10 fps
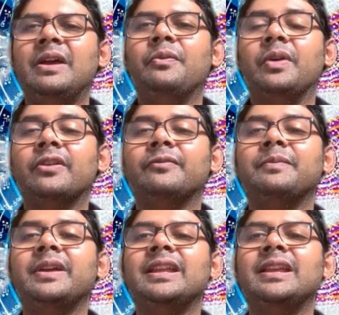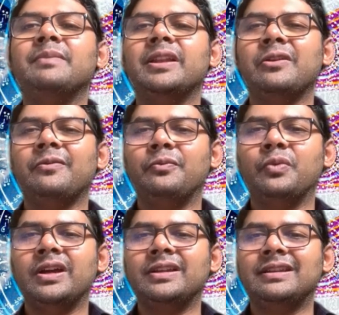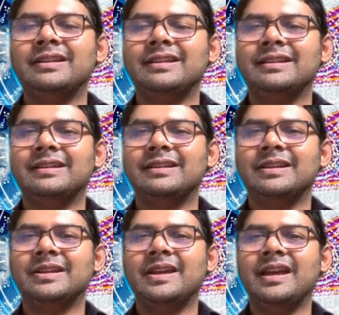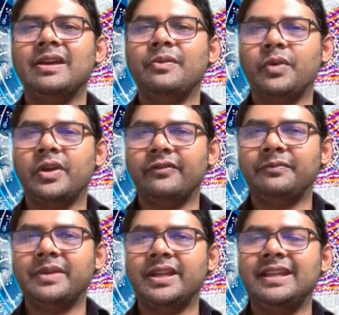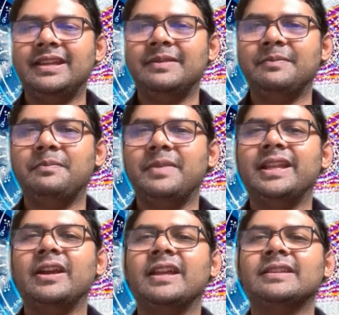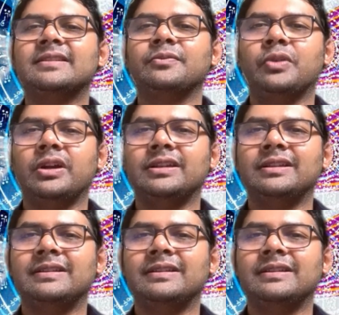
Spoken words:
One of many, many of one. One of many, many as one.